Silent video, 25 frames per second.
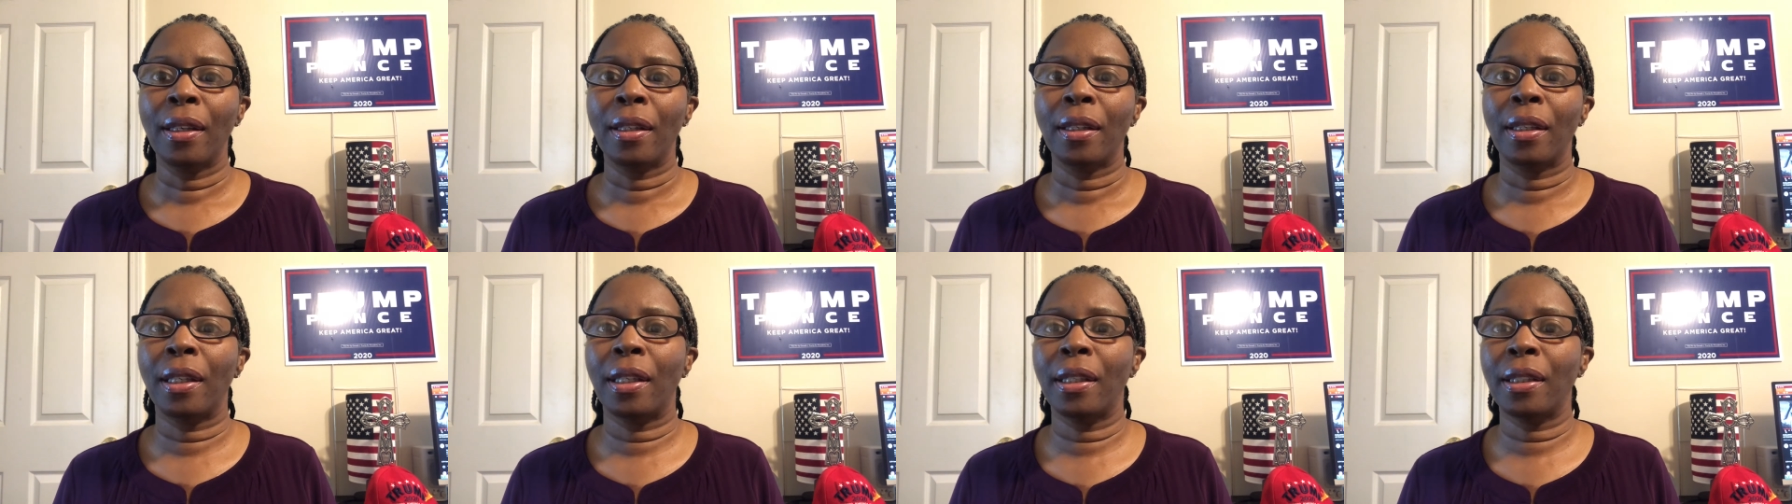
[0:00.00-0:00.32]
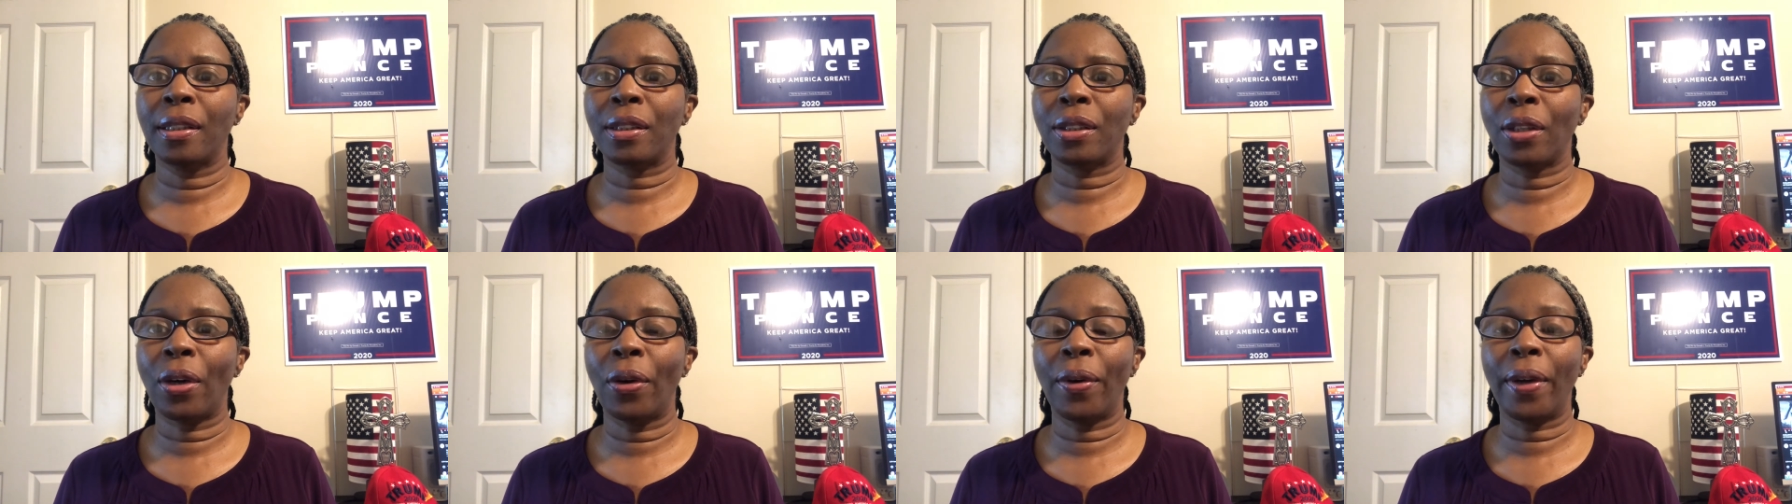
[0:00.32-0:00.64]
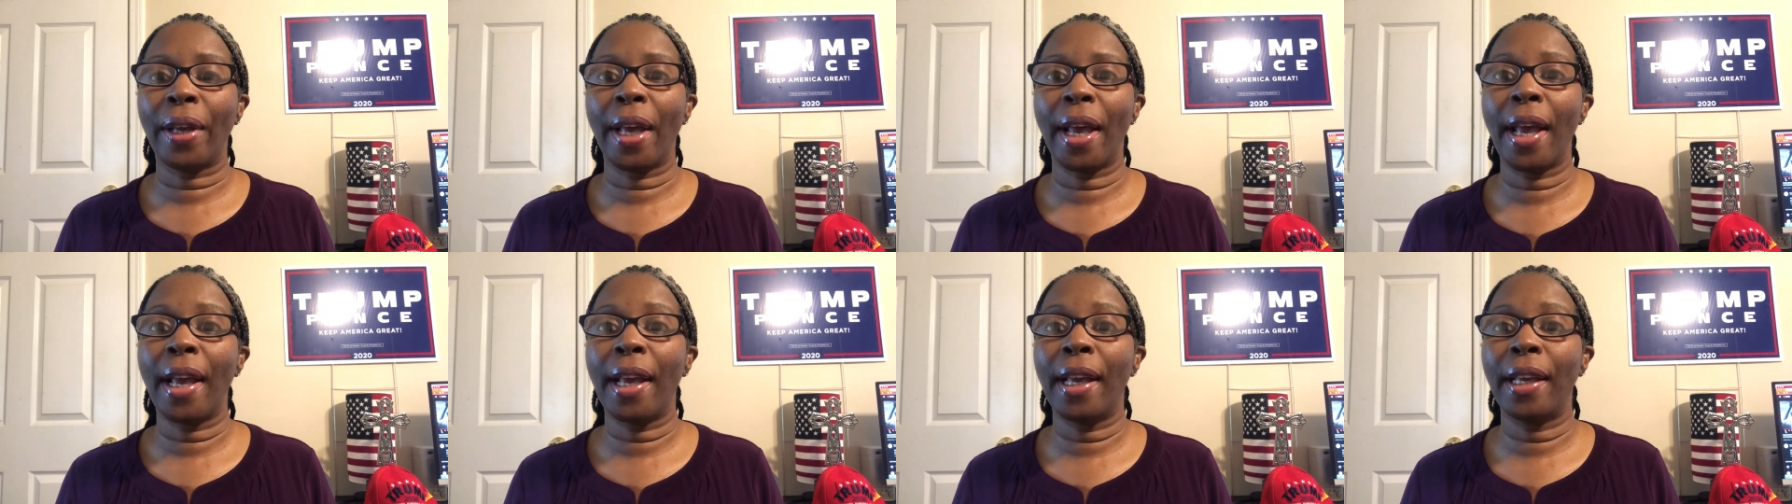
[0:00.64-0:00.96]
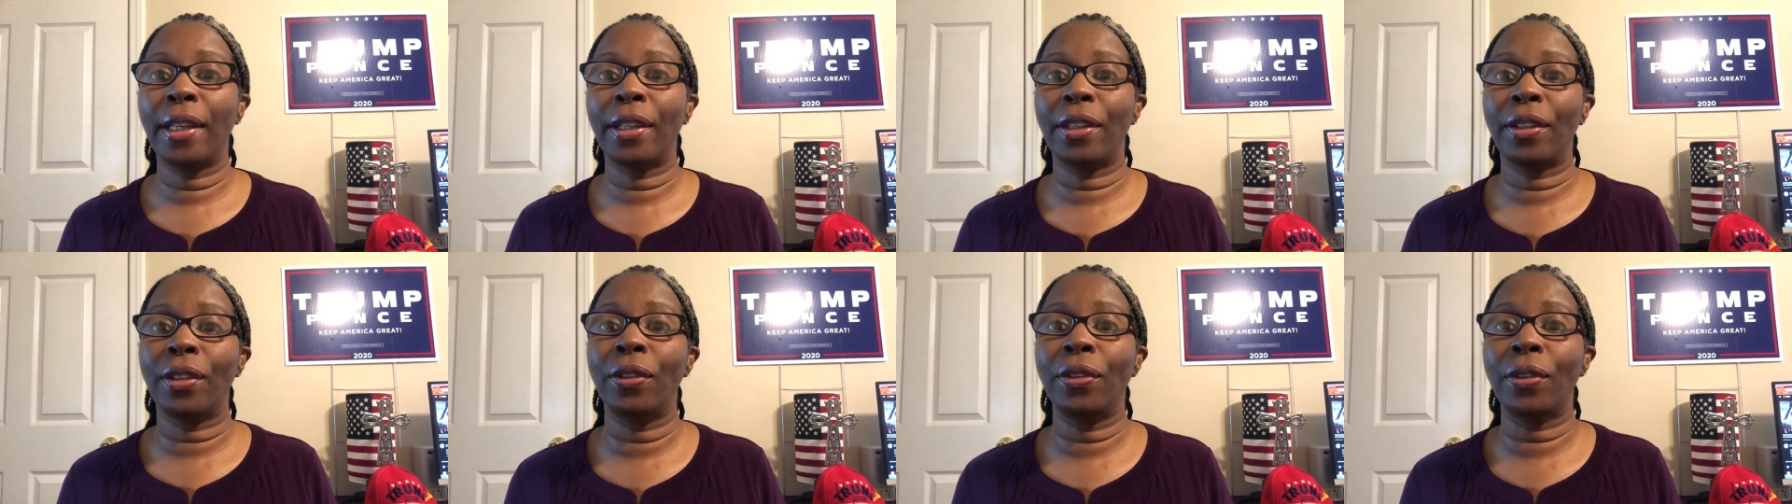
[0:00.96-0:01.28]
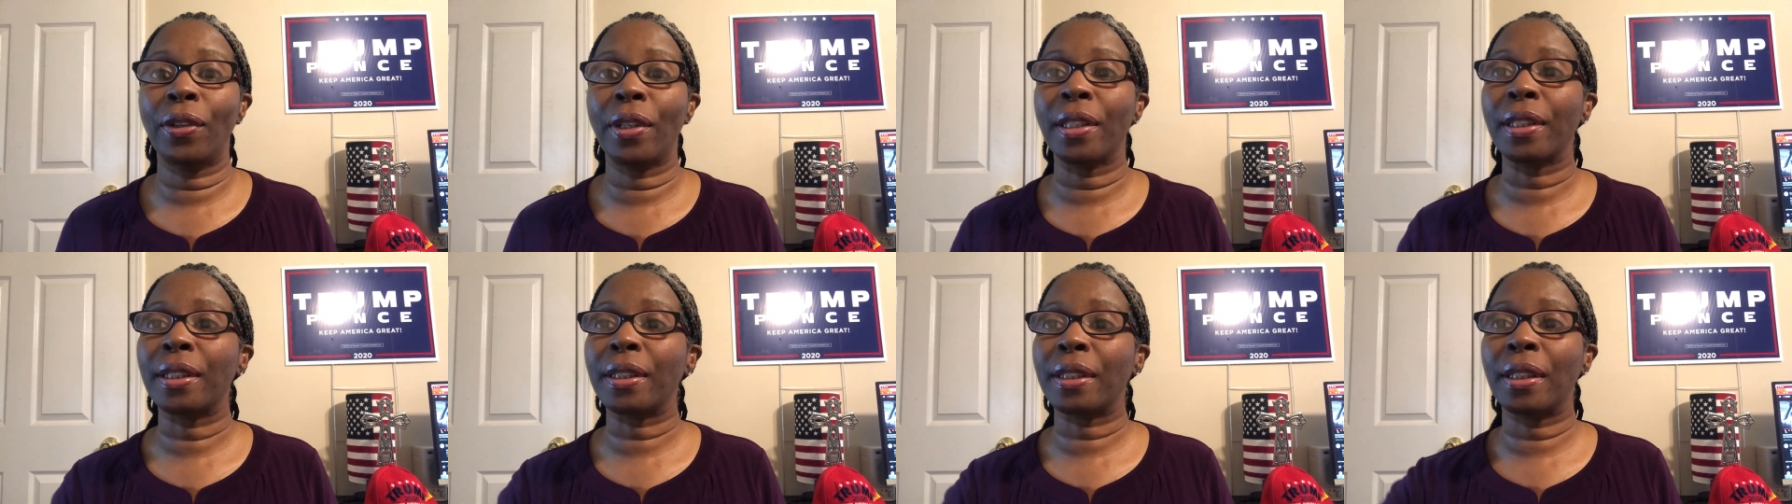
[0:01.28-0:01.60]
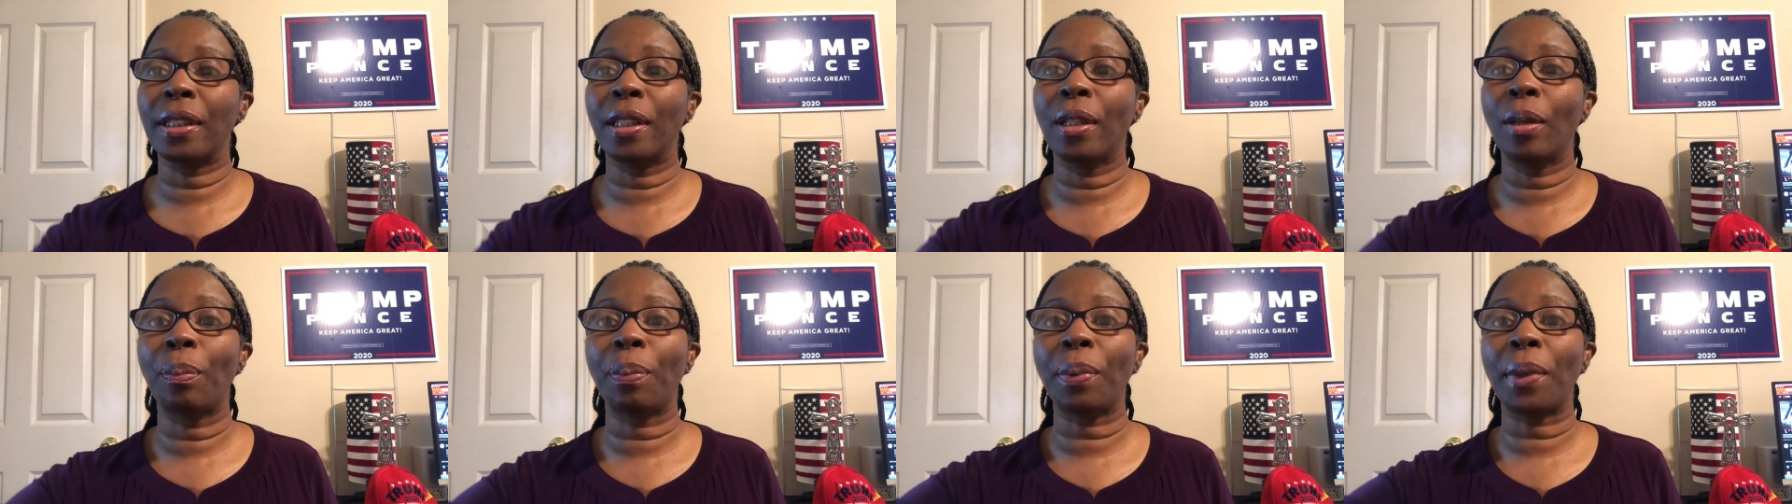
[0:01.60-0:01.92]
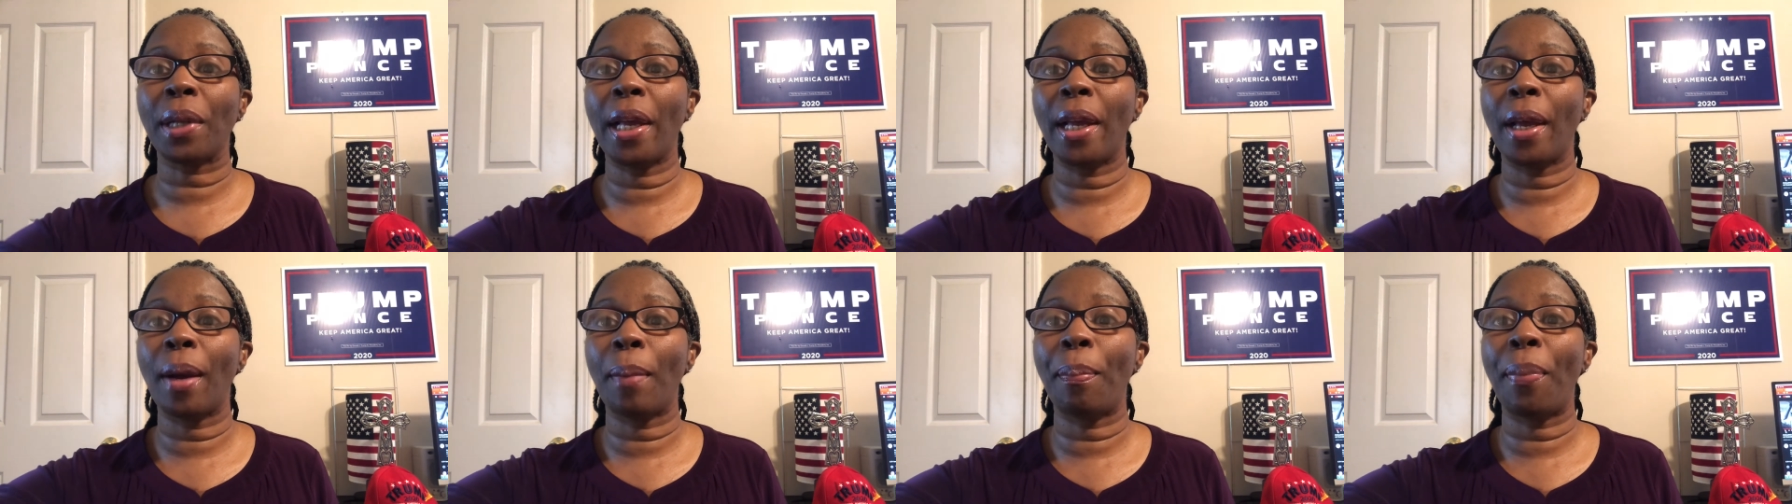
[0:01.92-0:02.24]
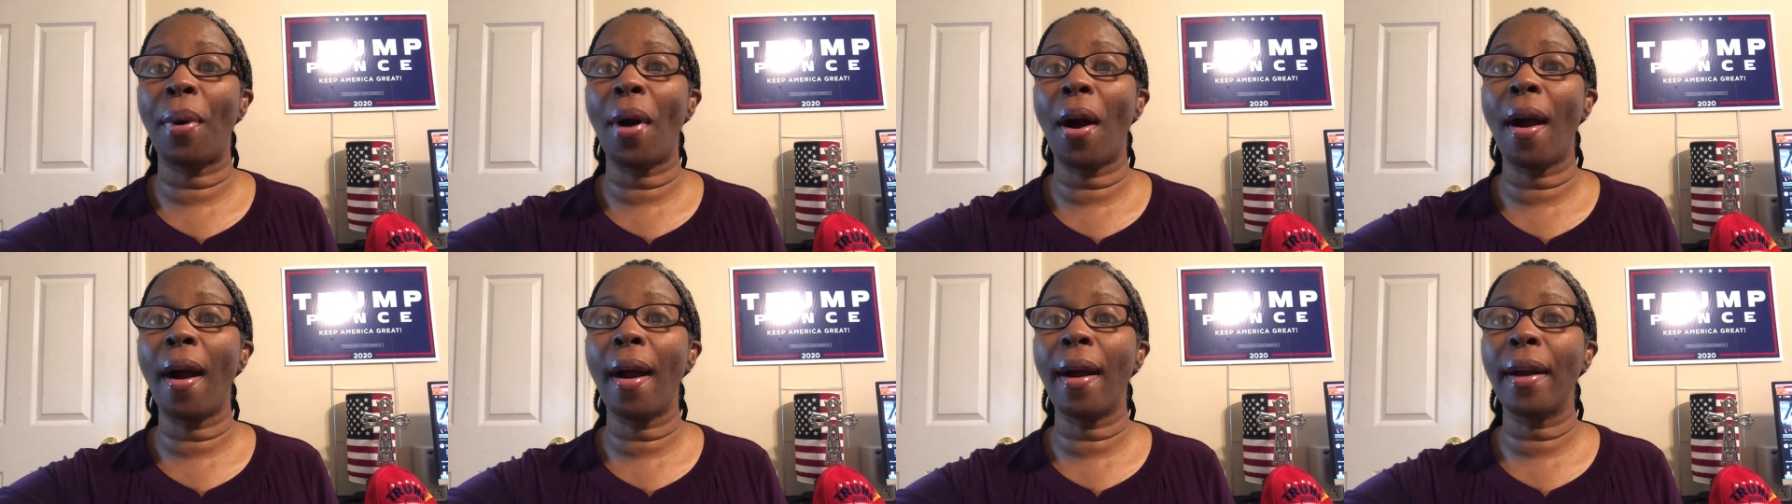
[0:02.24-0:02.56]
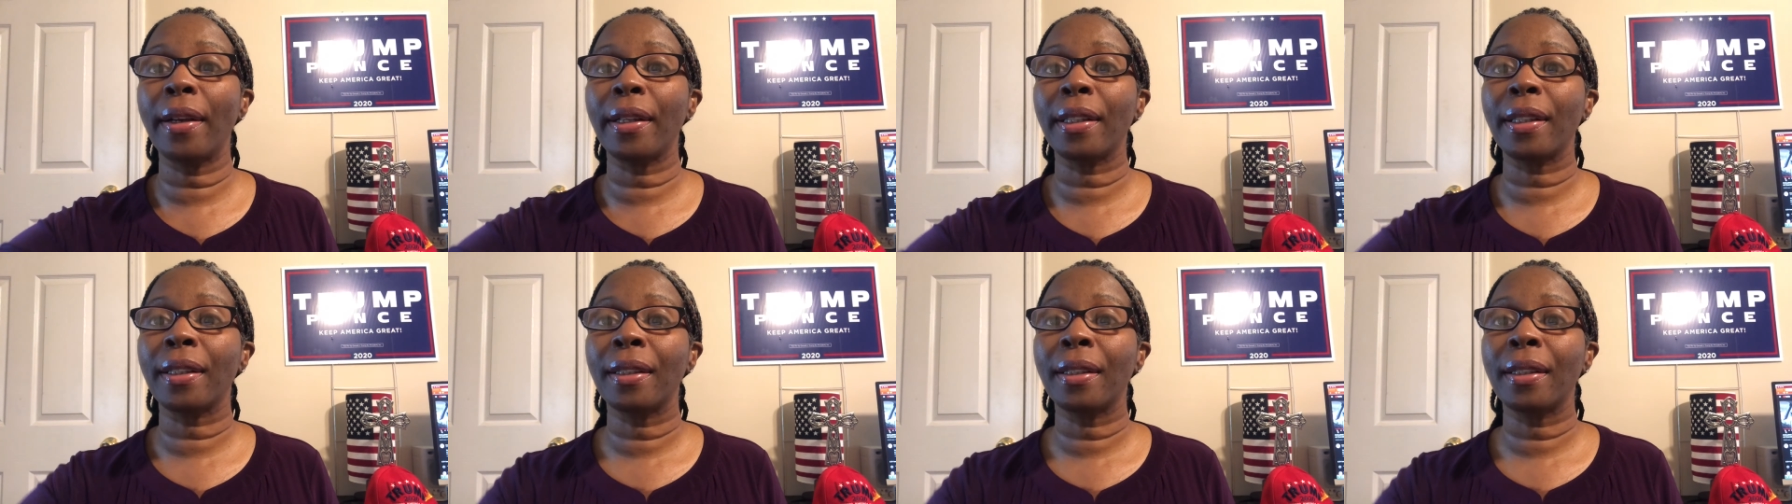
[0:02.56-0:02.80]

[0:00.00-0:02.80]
It's okay. You can still play a part.